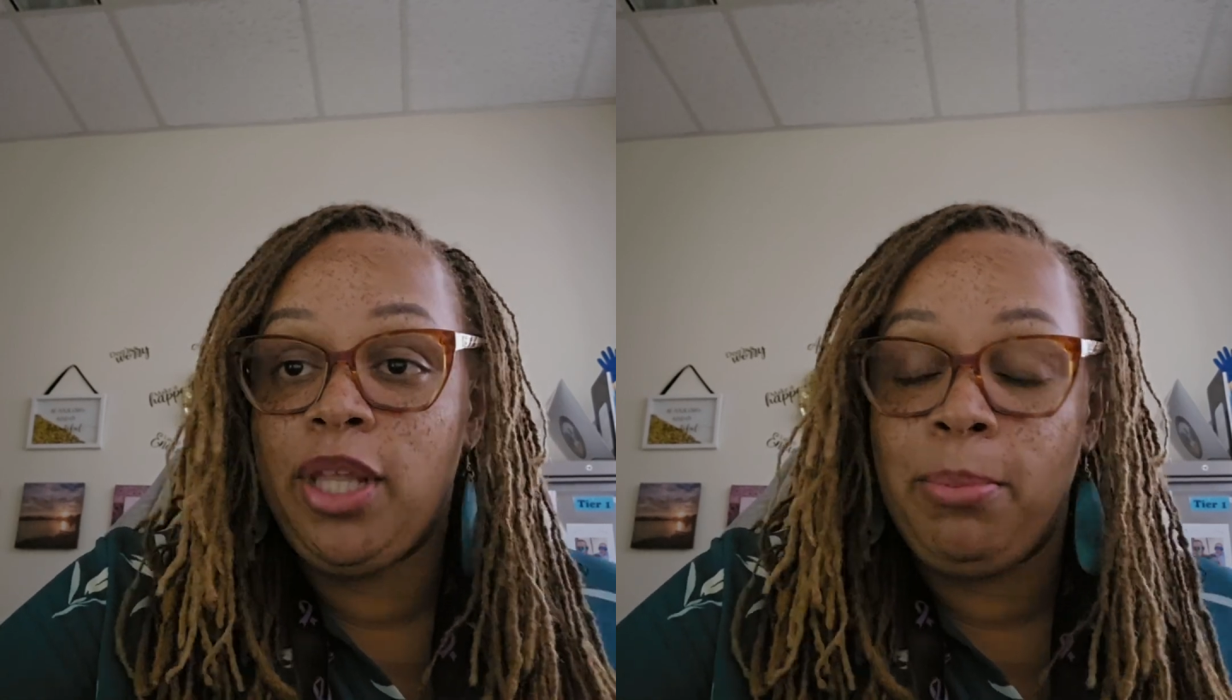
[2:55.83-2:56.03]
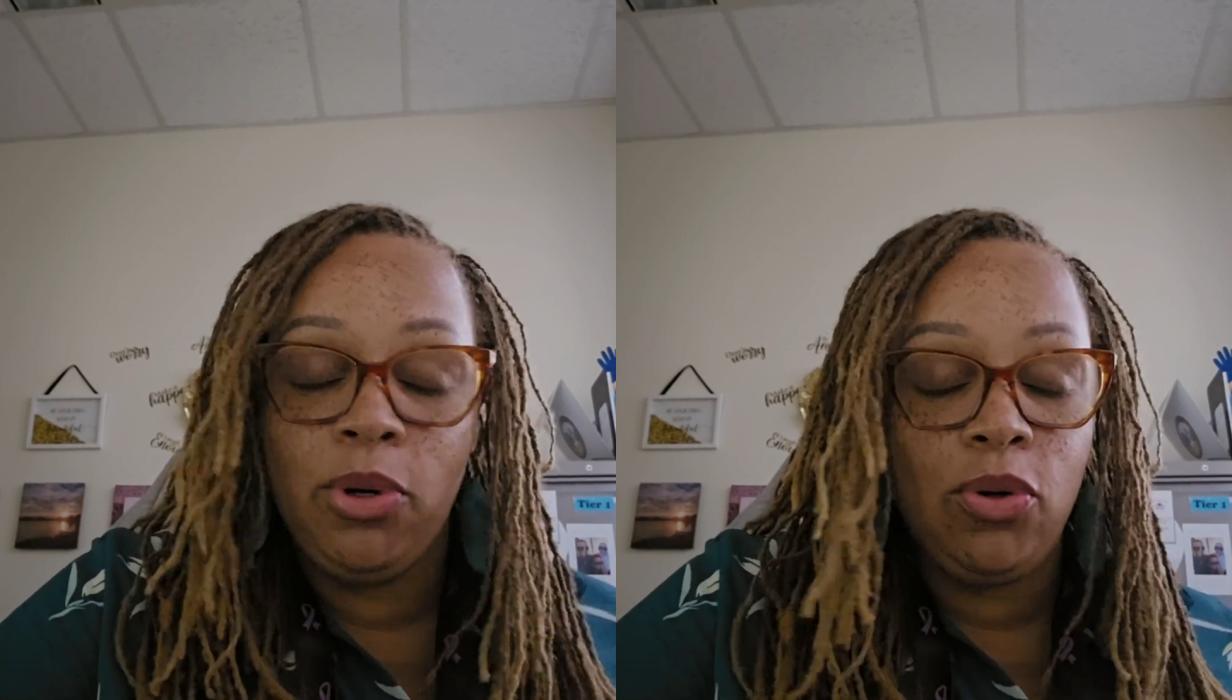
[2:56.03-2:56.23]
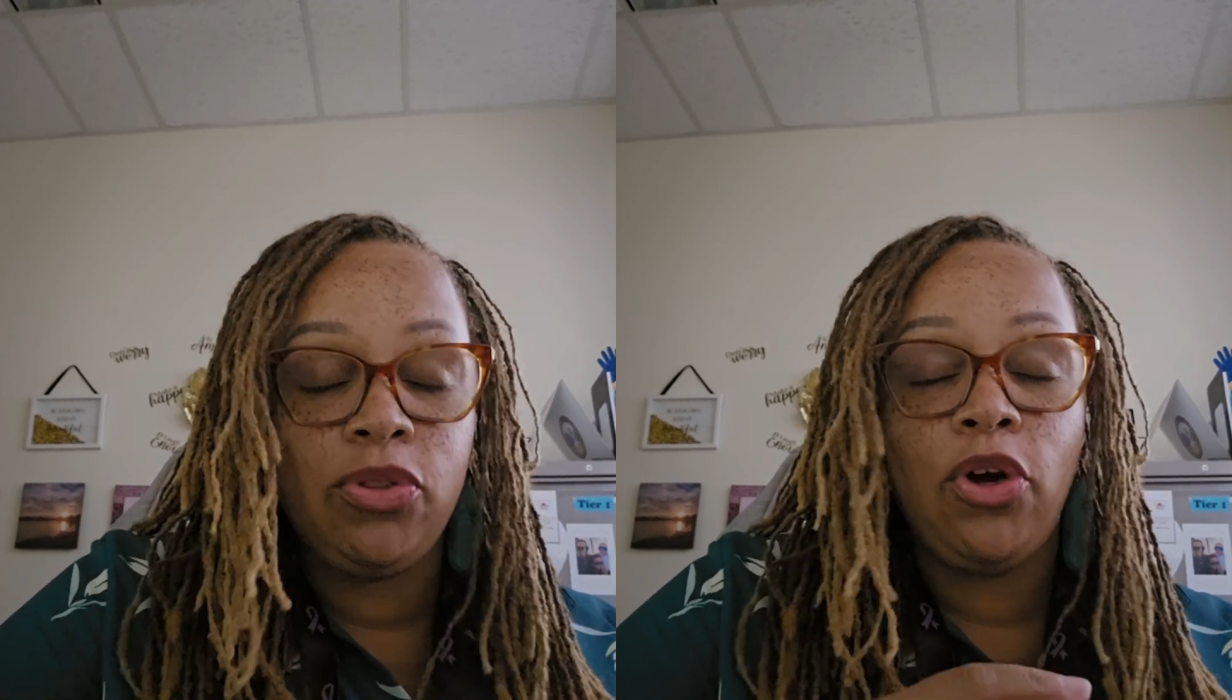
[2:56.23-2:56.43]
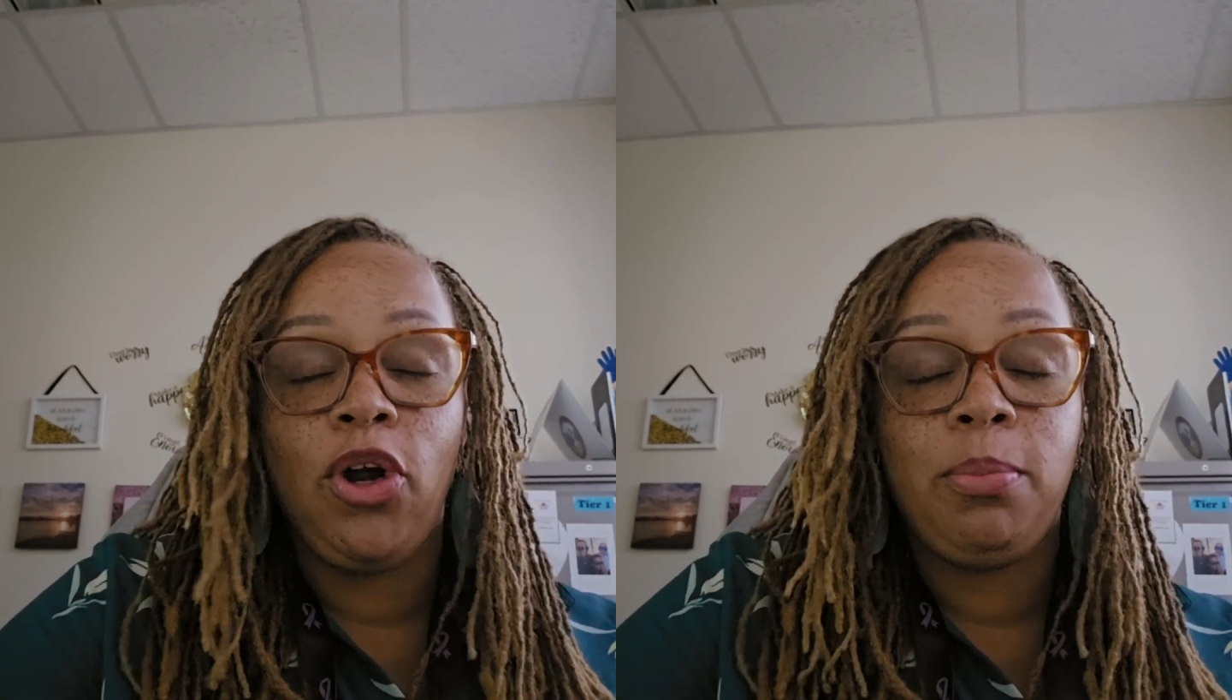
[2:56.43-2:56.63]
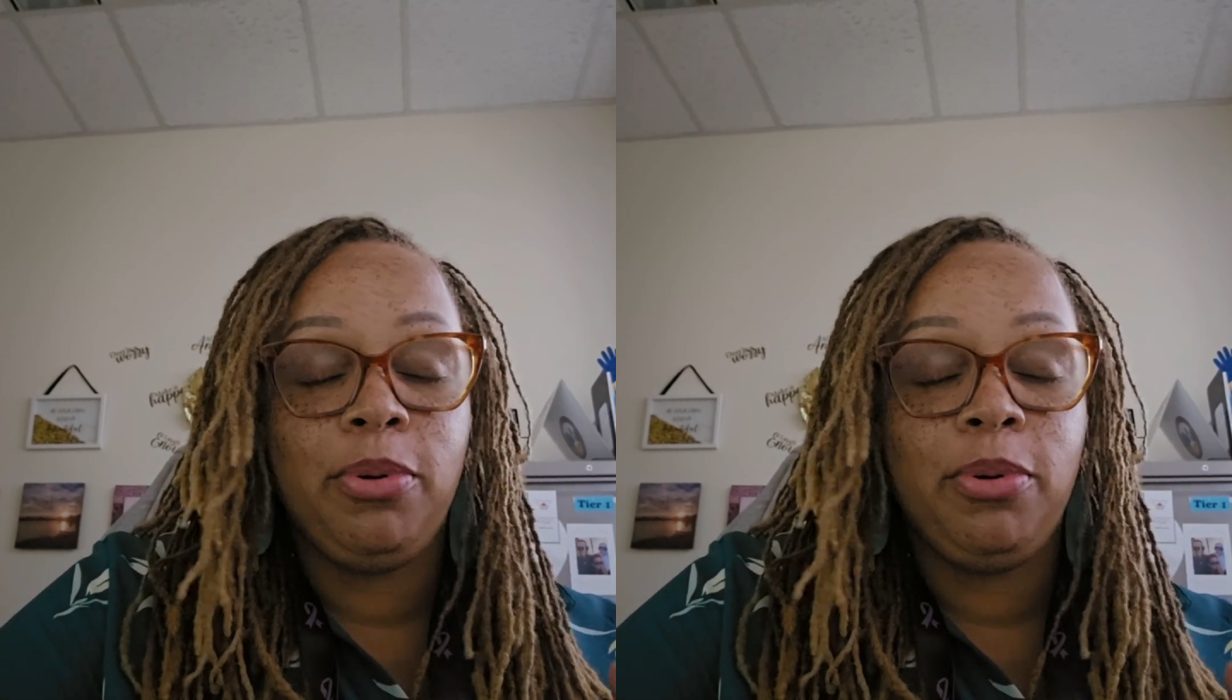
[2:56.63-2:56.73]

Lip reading: they both are